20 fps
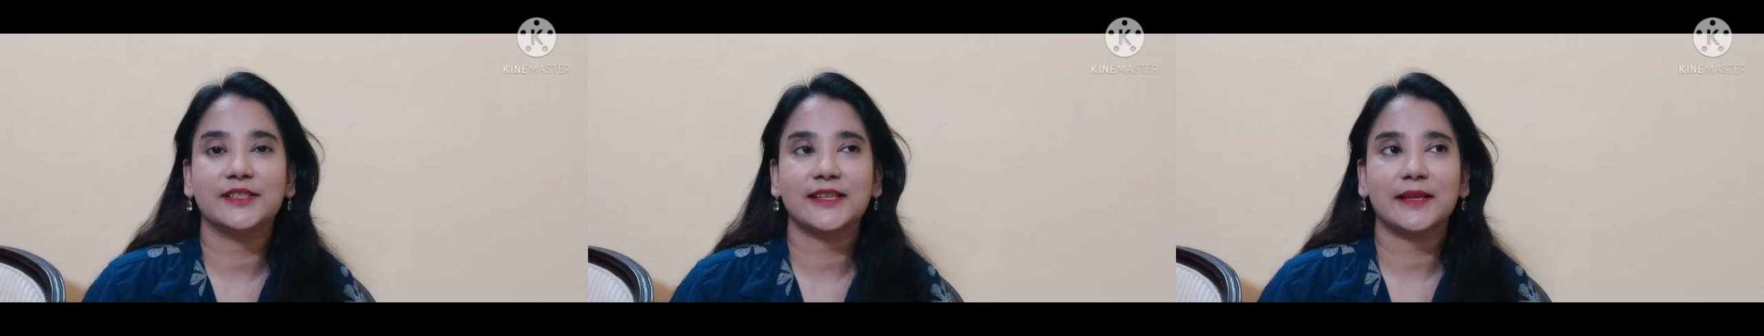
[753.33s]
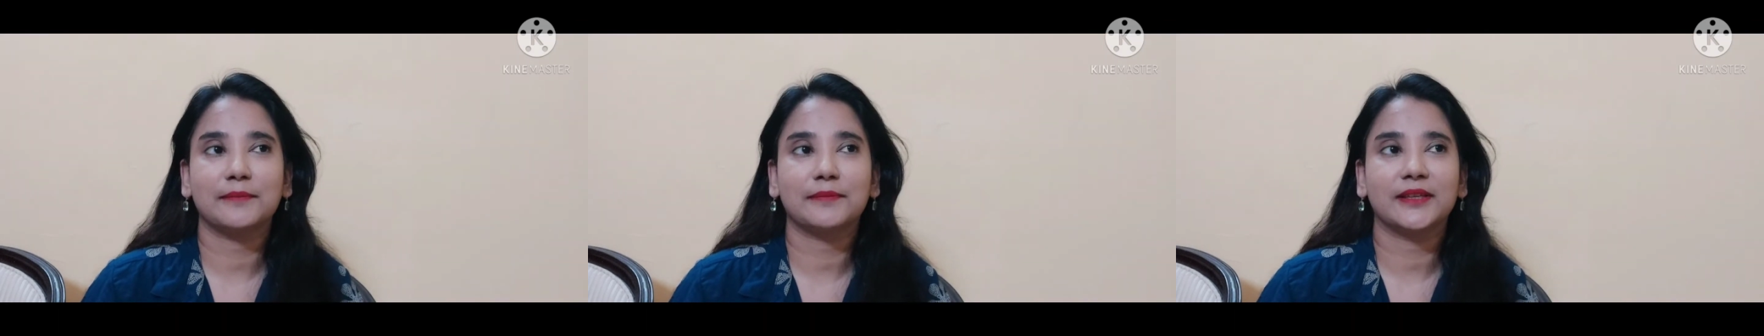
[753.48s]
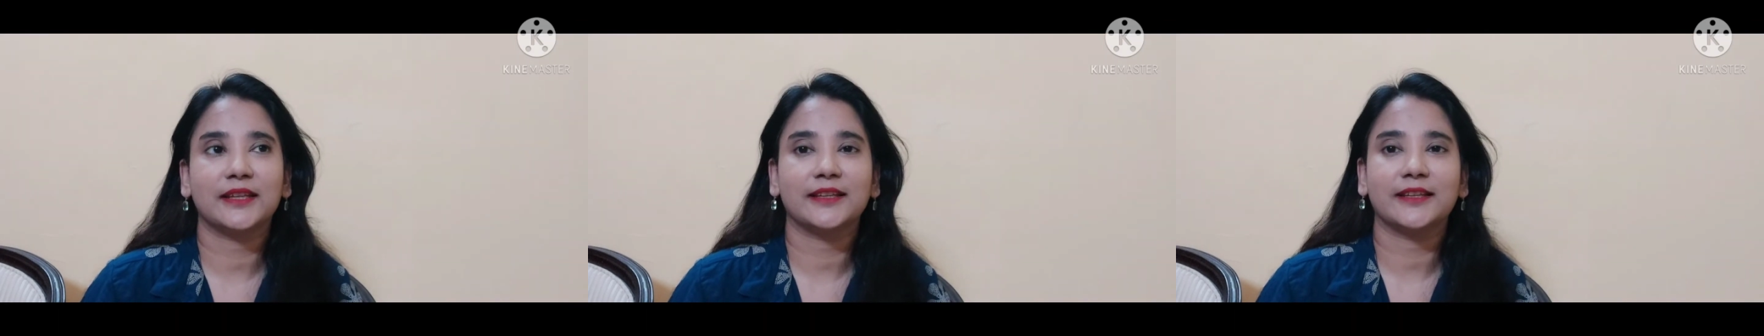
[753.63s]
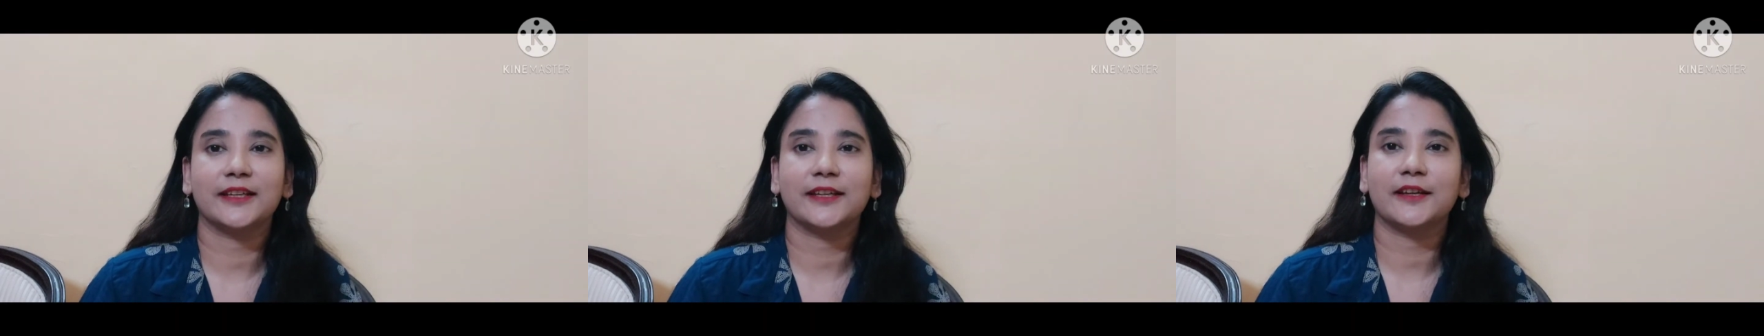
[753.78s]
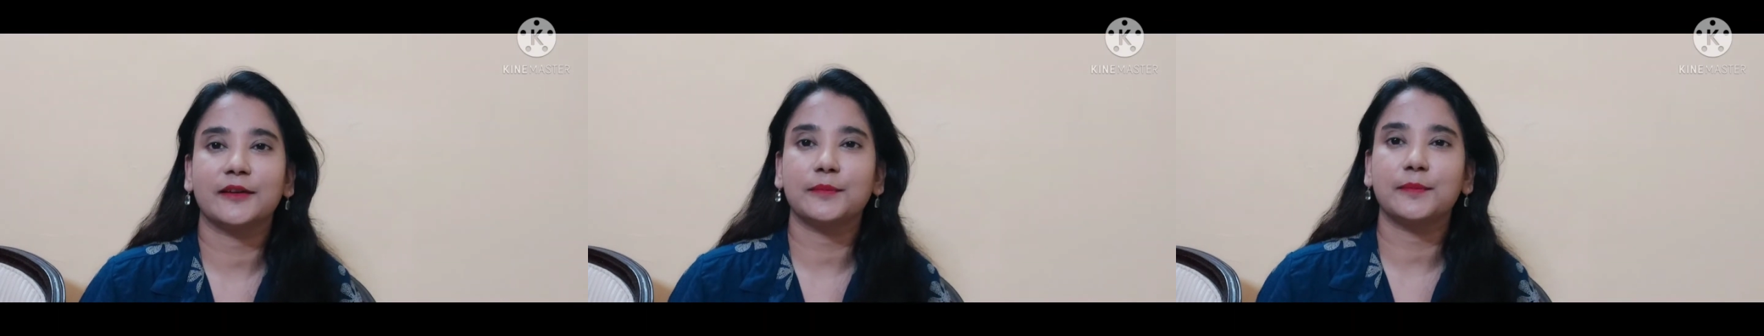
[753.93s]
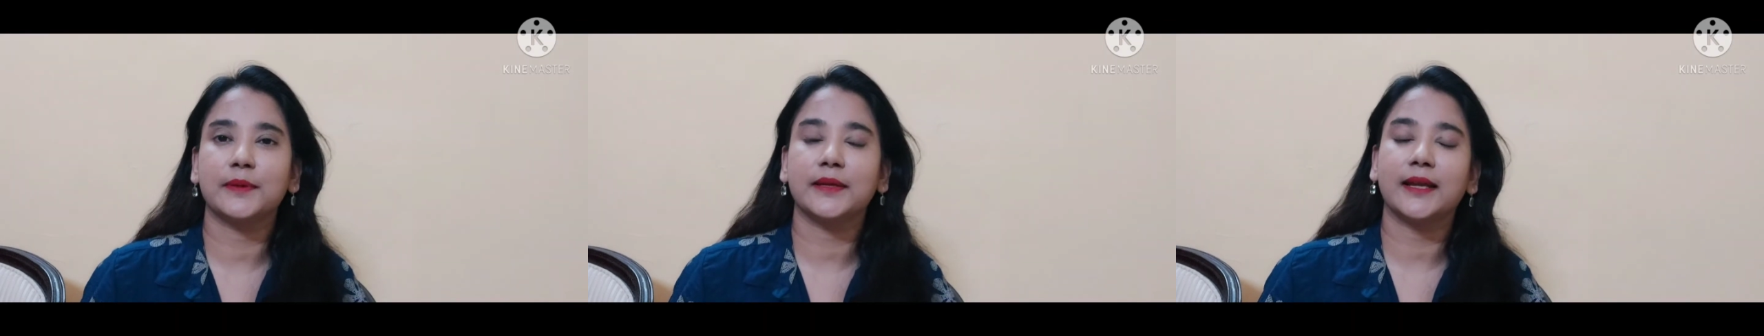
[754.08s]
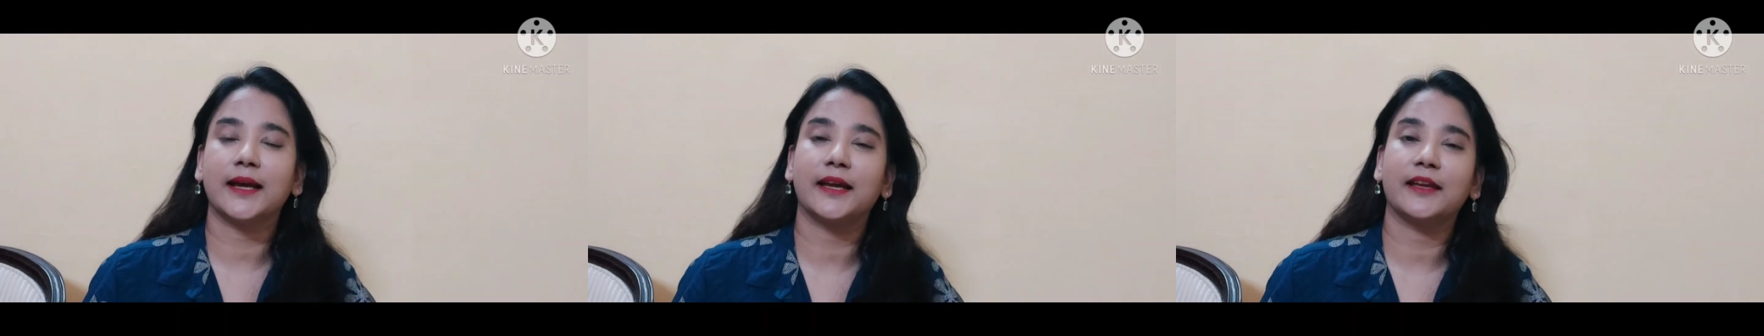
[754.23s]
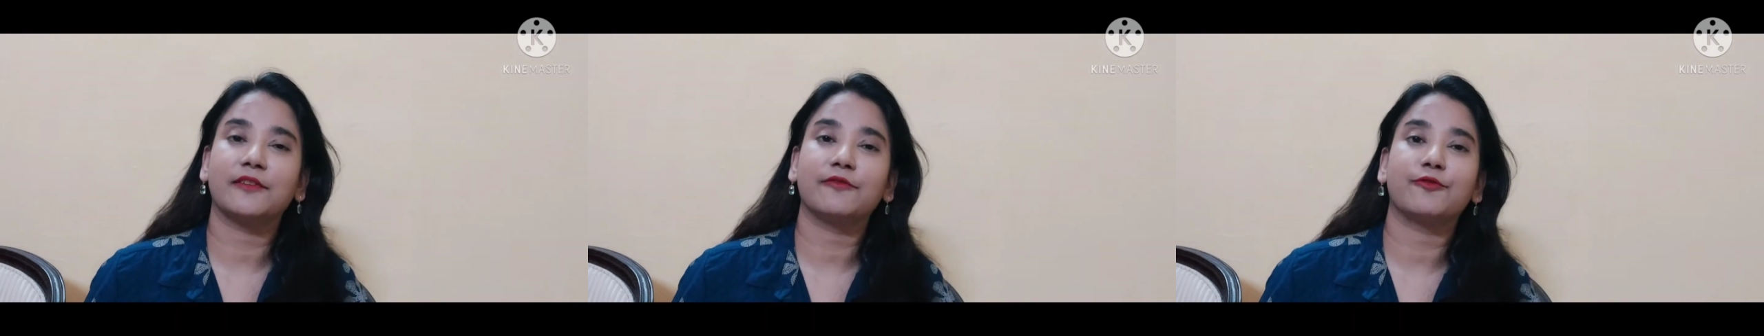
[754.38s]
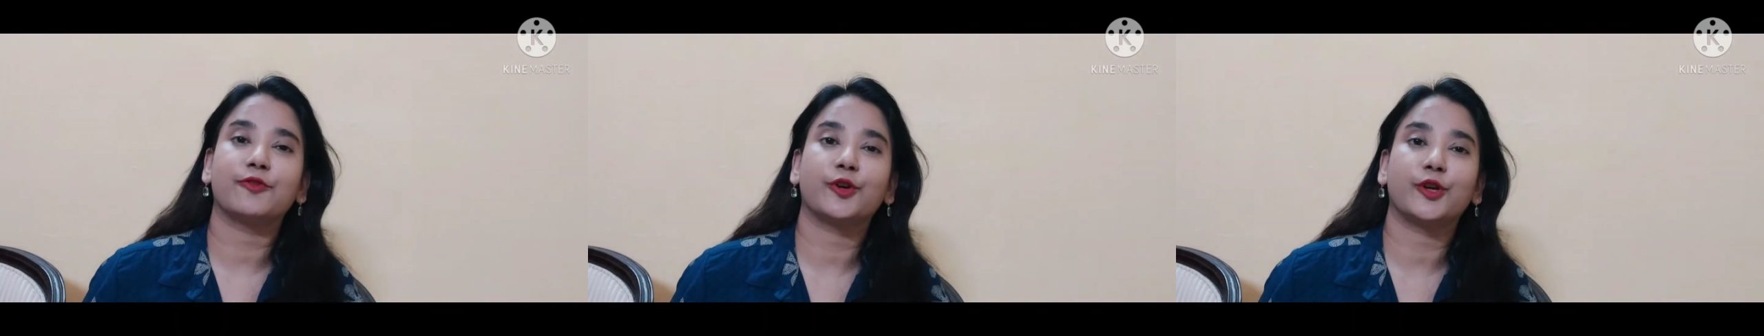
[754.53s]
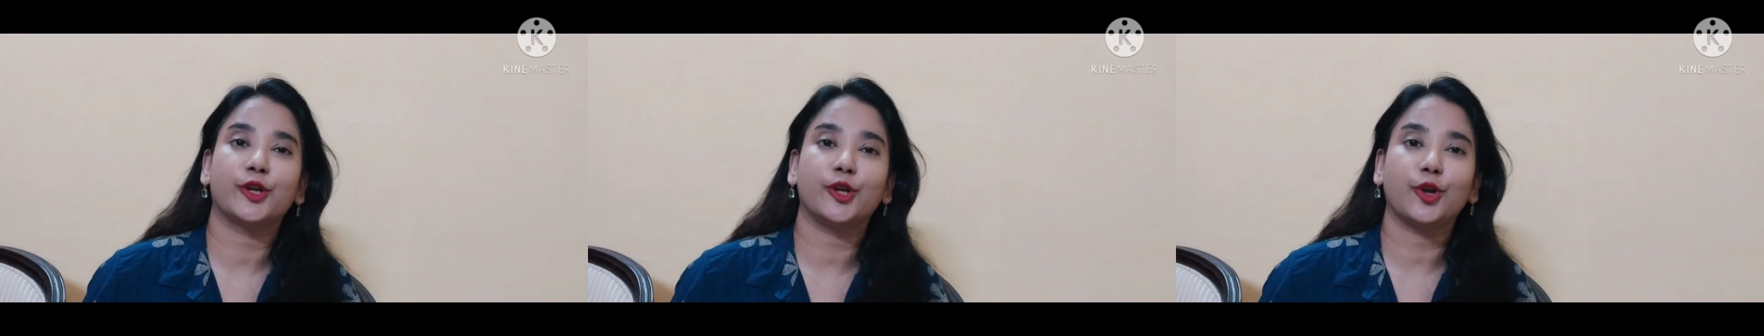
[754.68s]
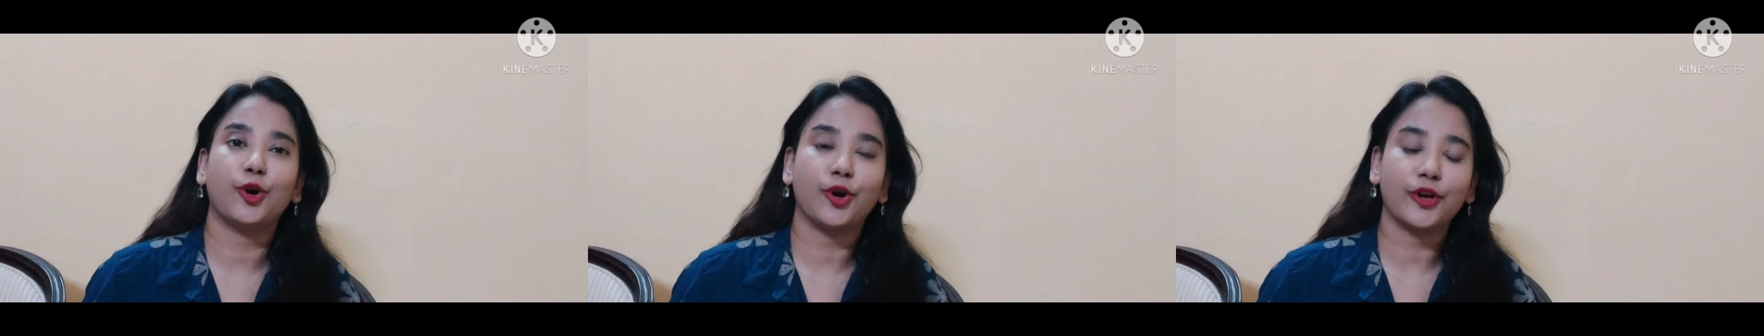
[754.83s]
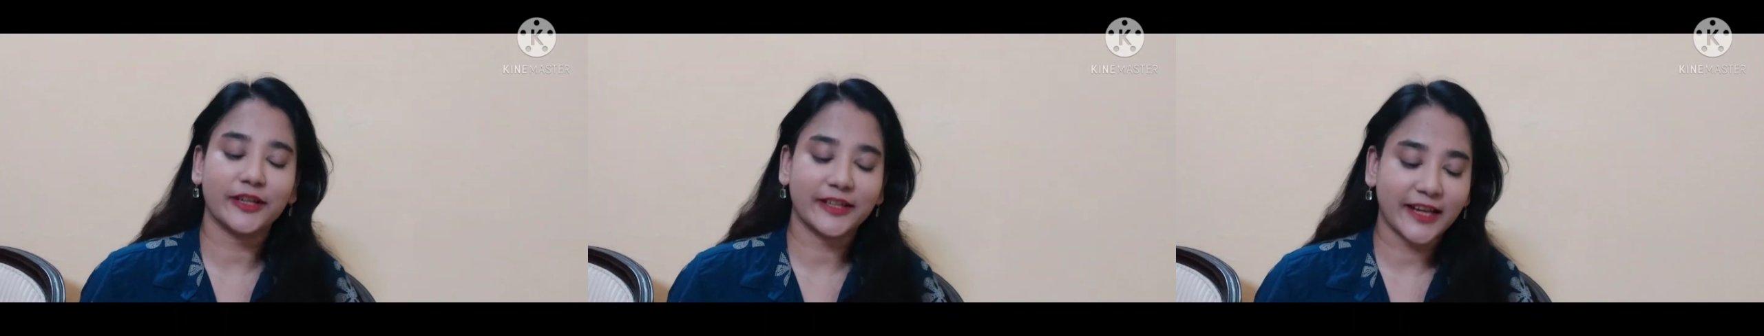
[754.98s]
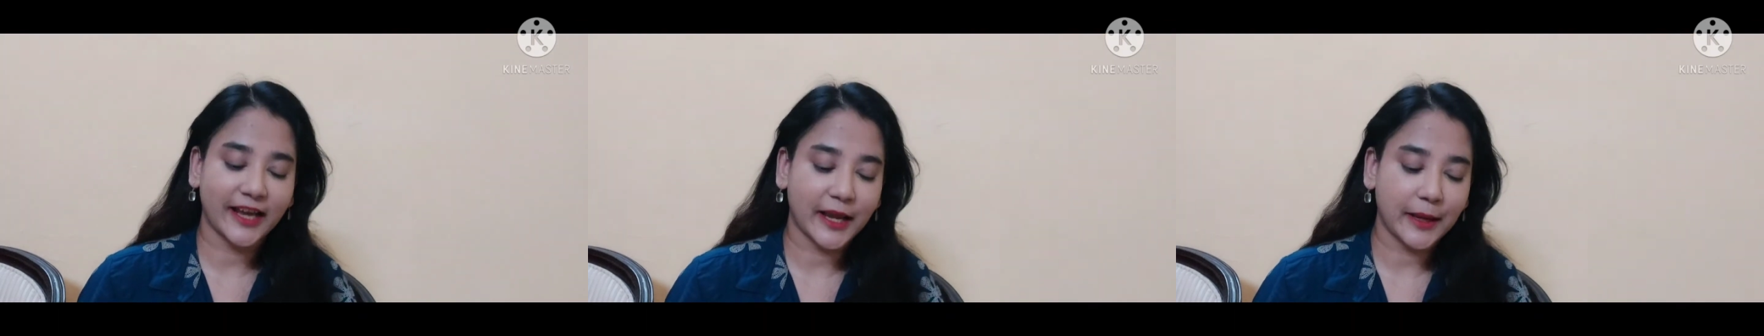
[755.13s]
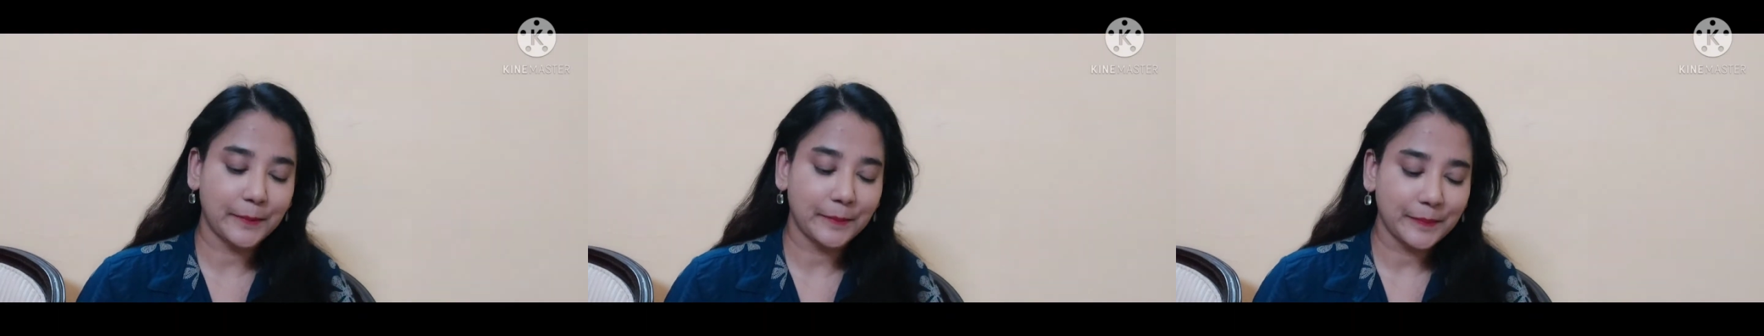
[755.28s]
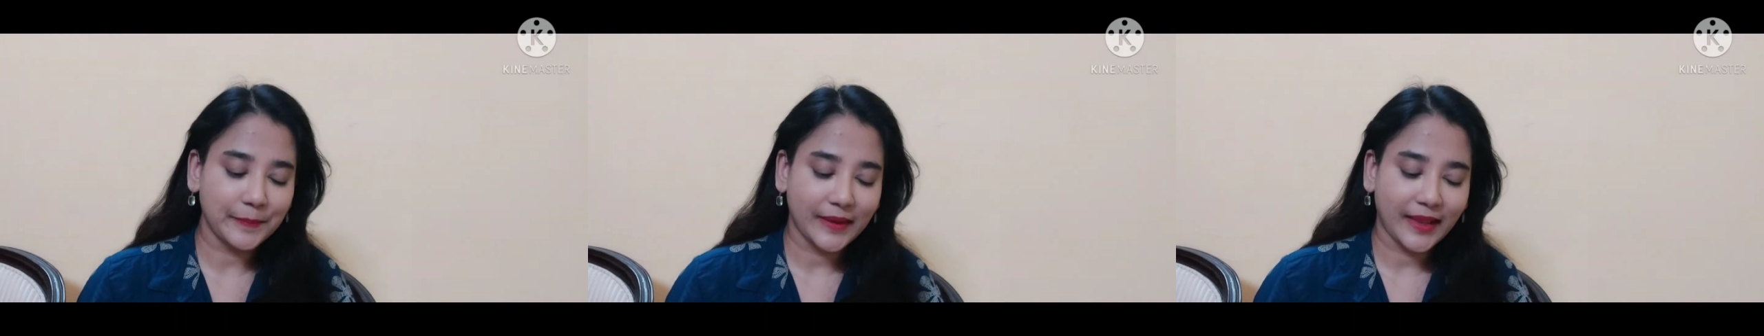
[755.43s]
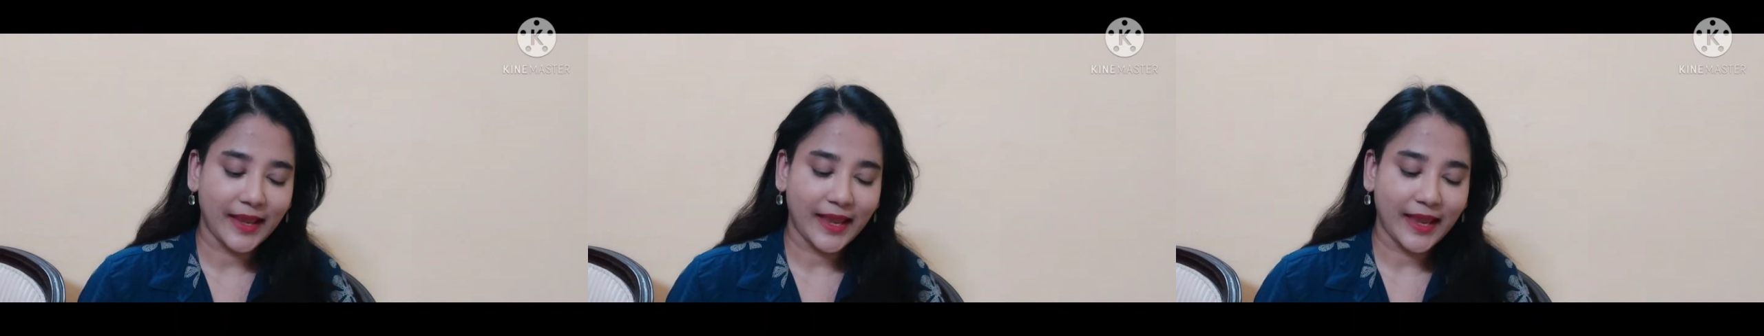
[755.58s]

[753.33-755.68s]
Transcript: something that I've been eyeing for a long time,